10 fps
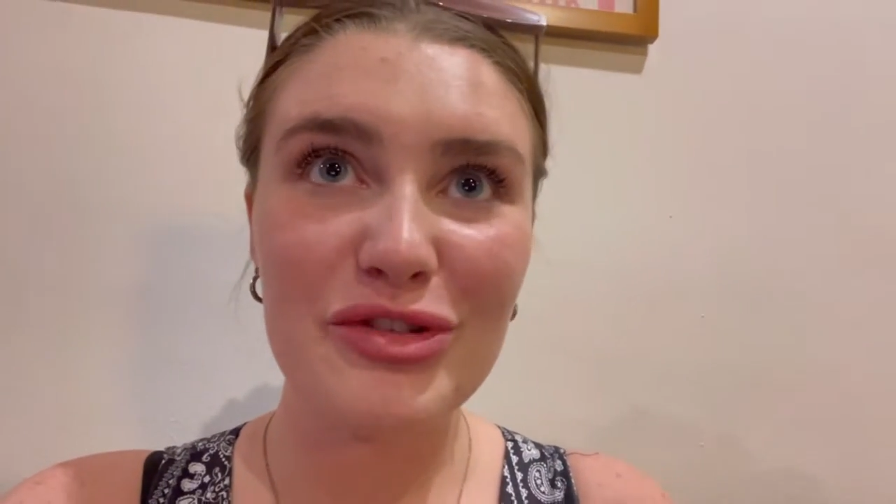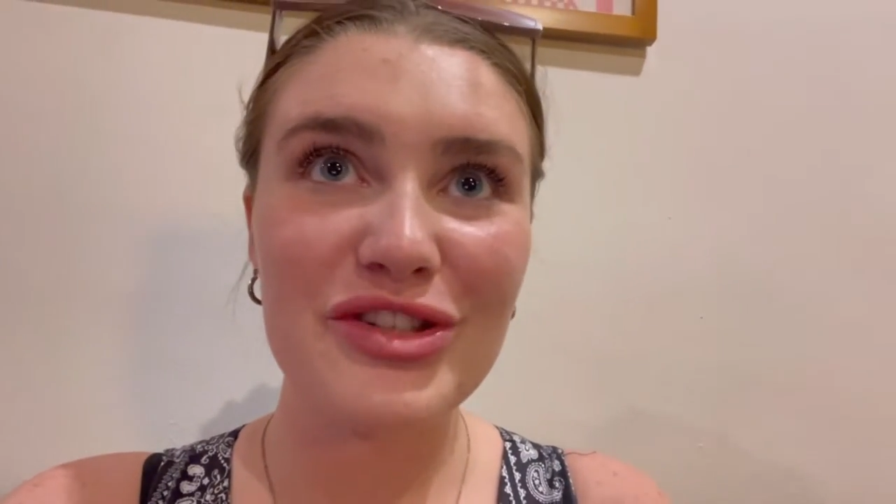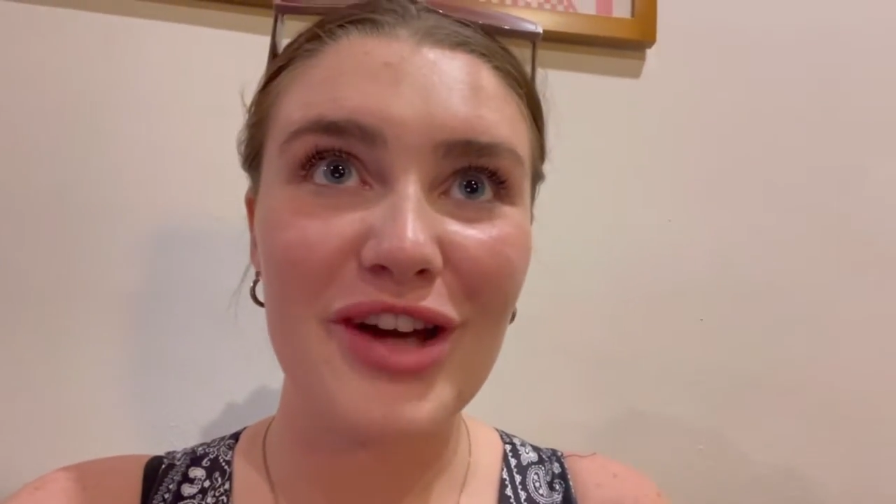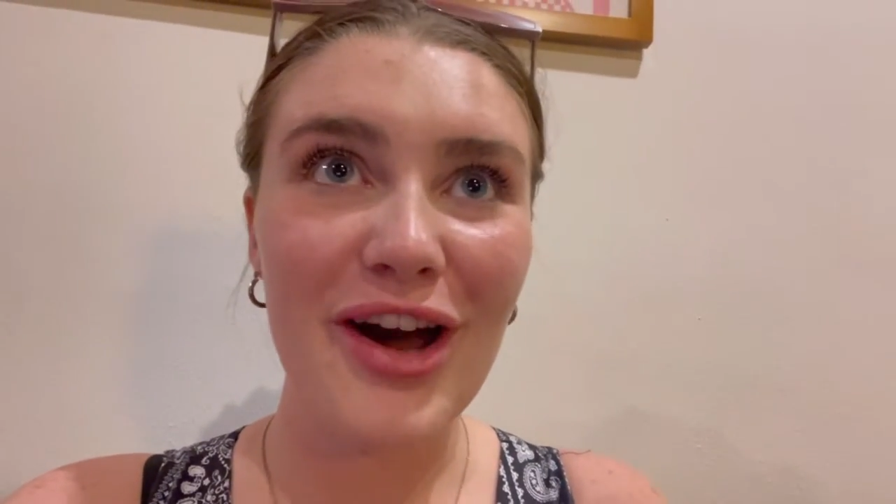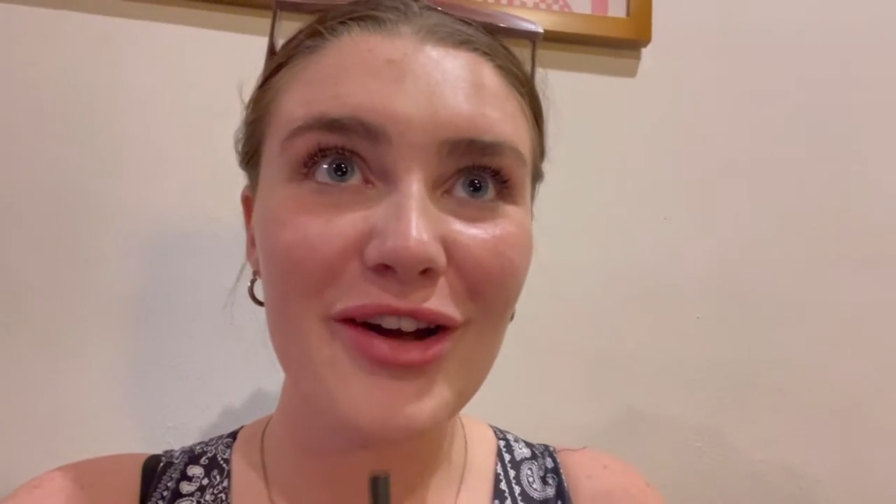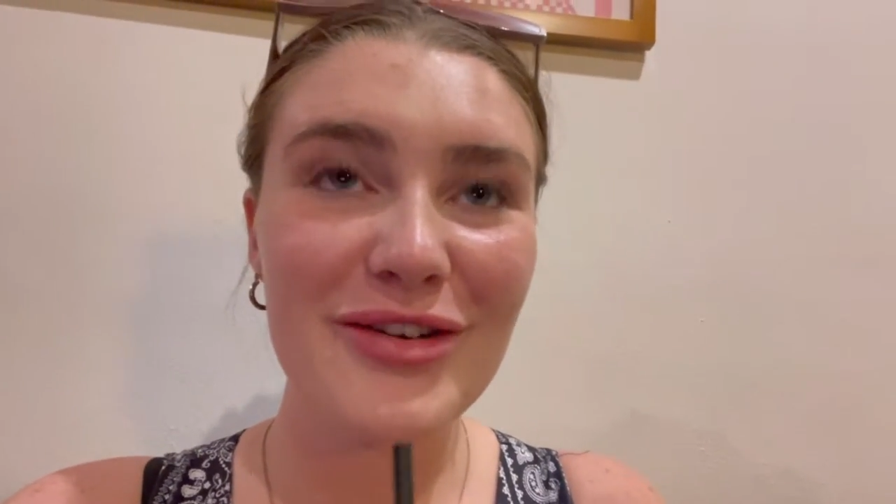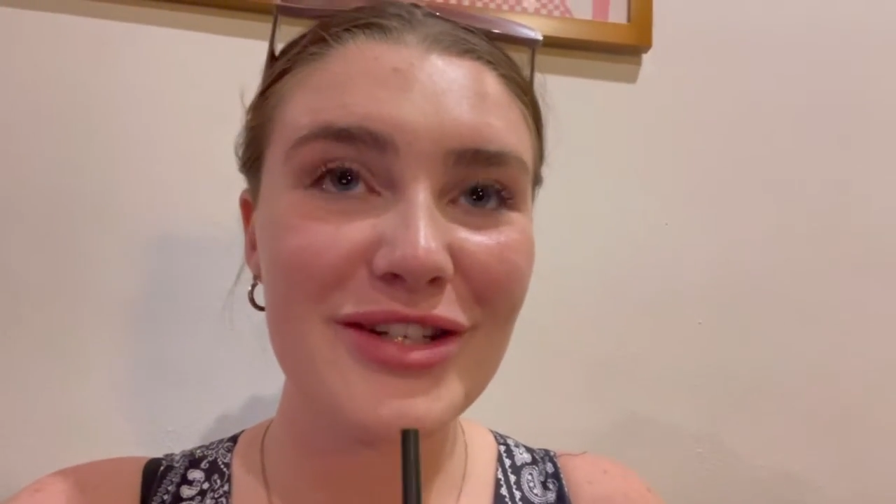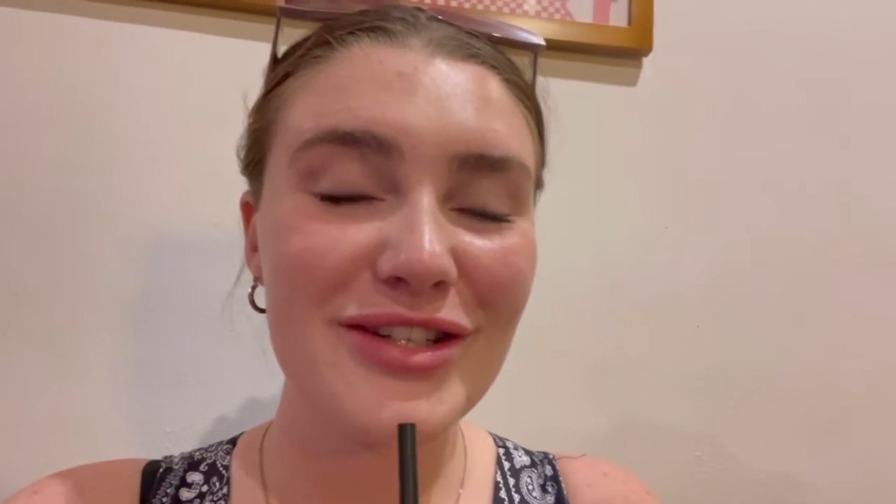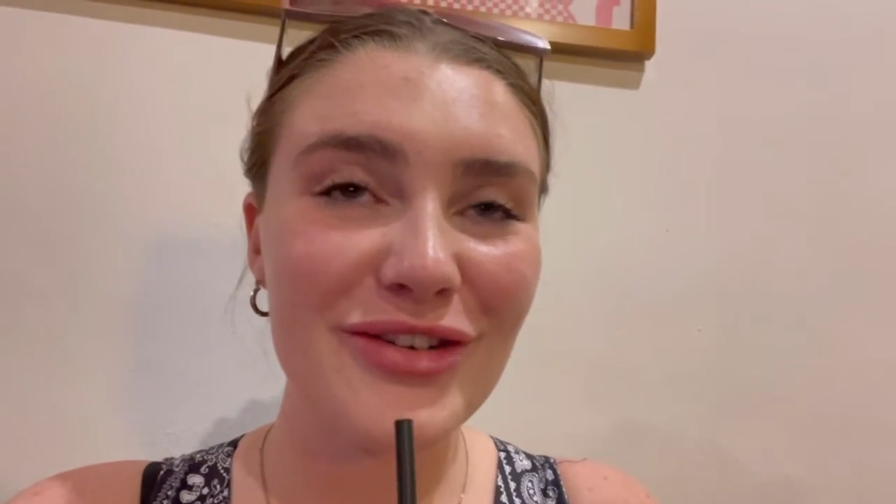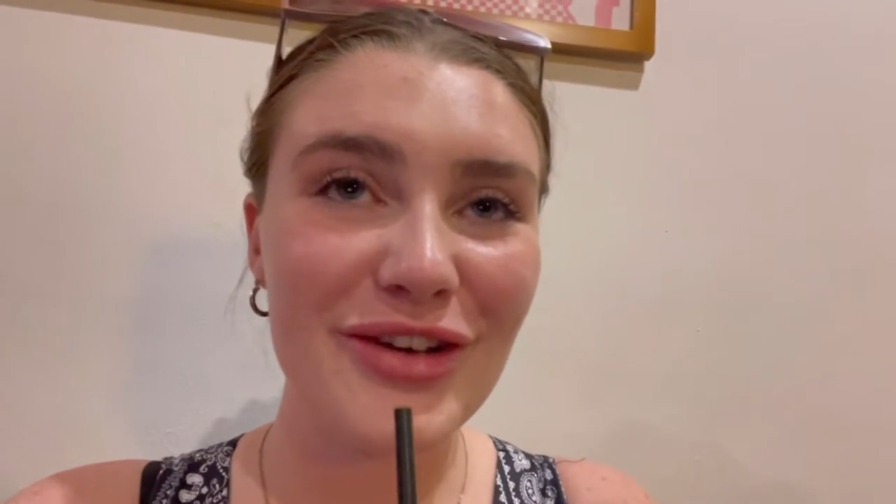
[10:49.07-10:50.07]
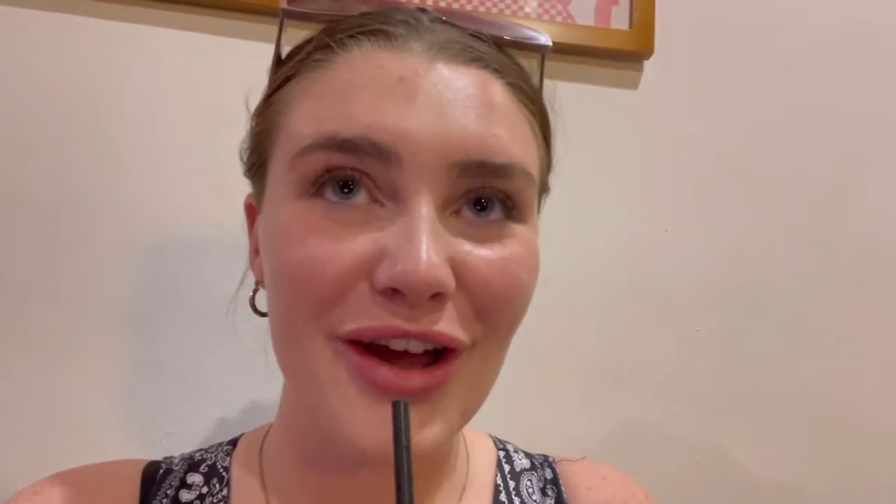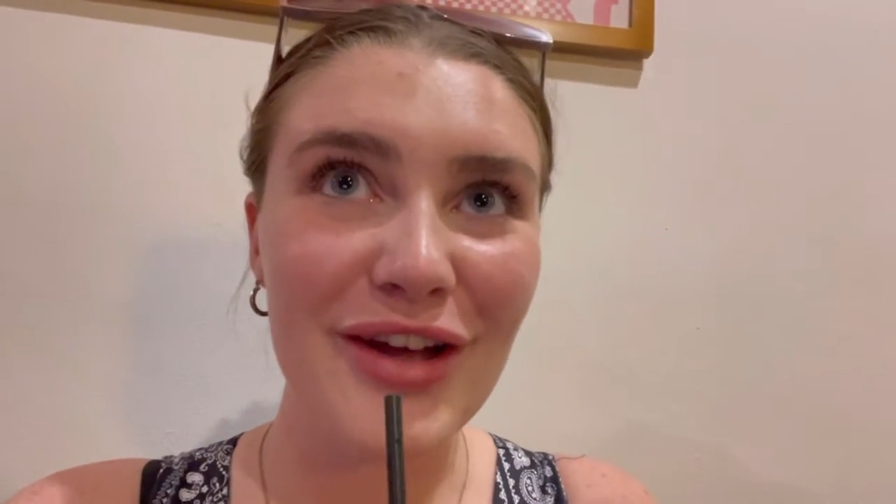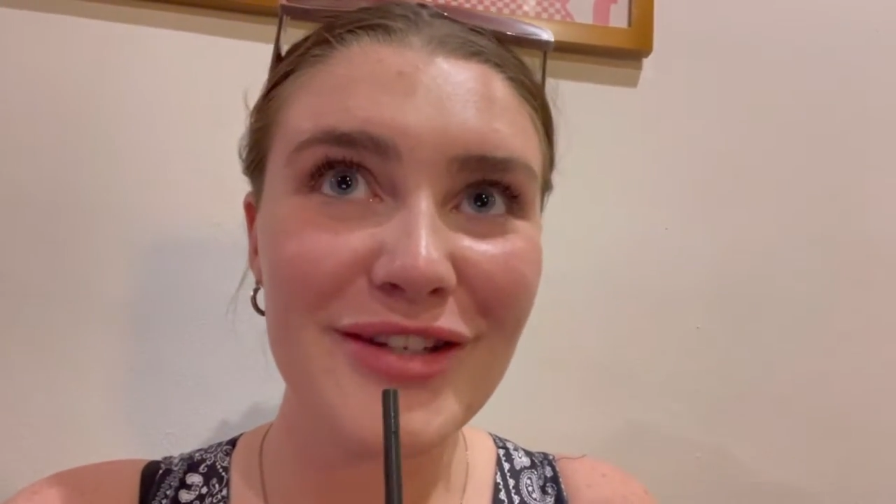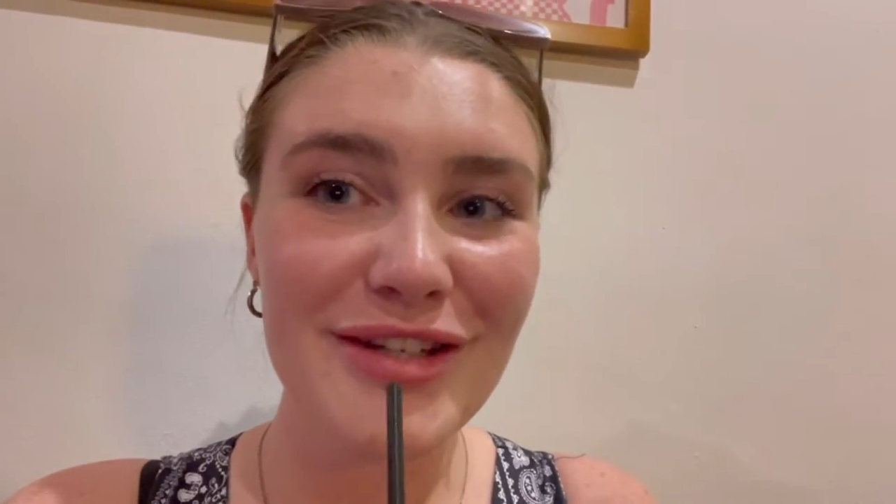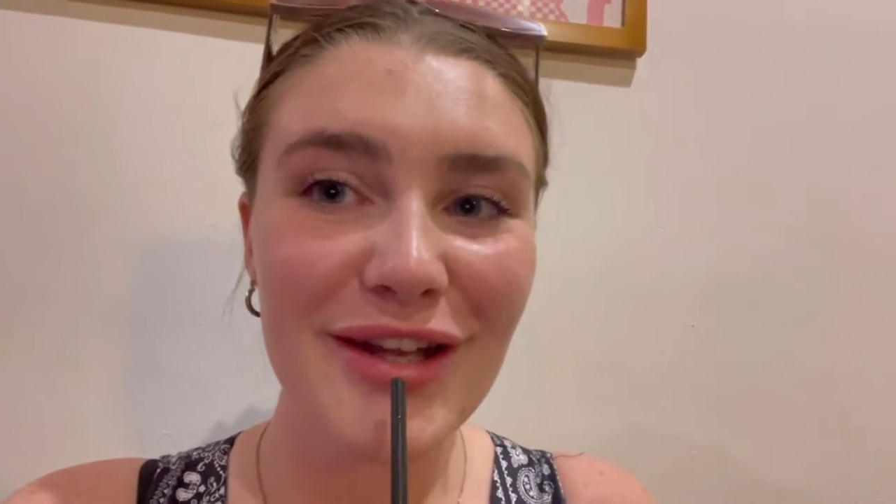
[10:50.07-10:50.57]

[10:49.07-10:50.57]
stock, which is all good.